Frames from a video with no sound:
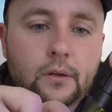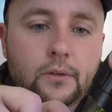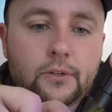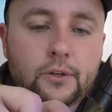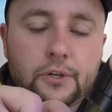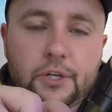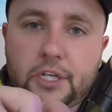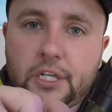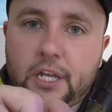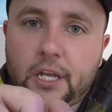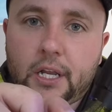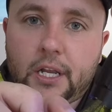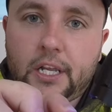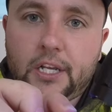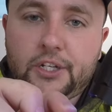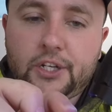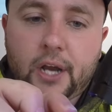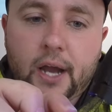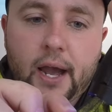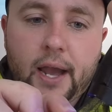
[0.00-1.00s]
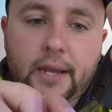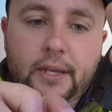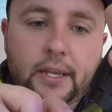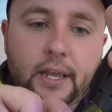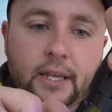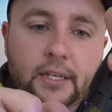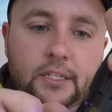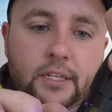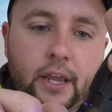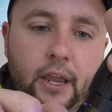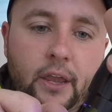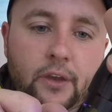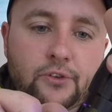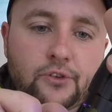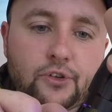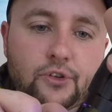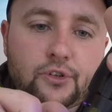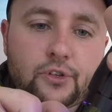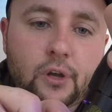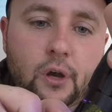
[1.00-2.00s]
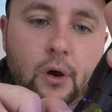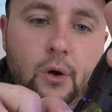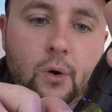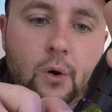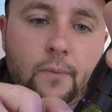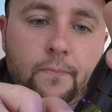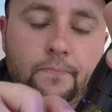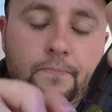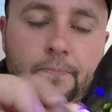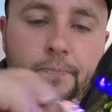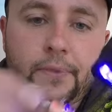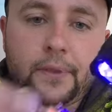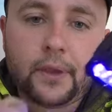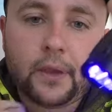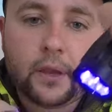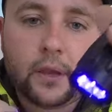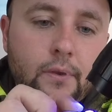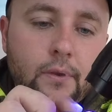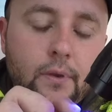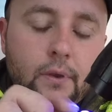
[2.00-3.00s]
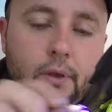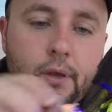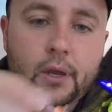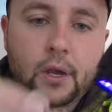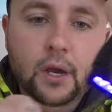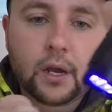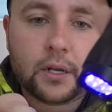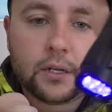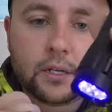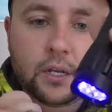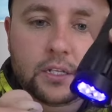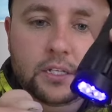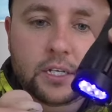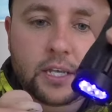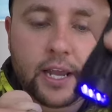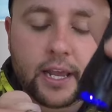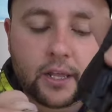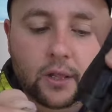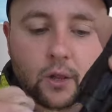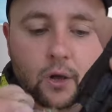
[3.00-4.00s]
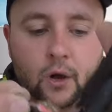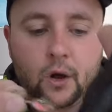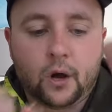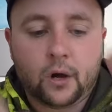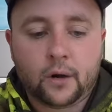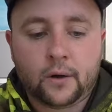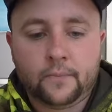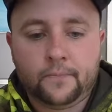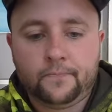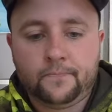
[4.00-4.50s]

so you just hit each eye 10 seconds or so. It doesn't take long.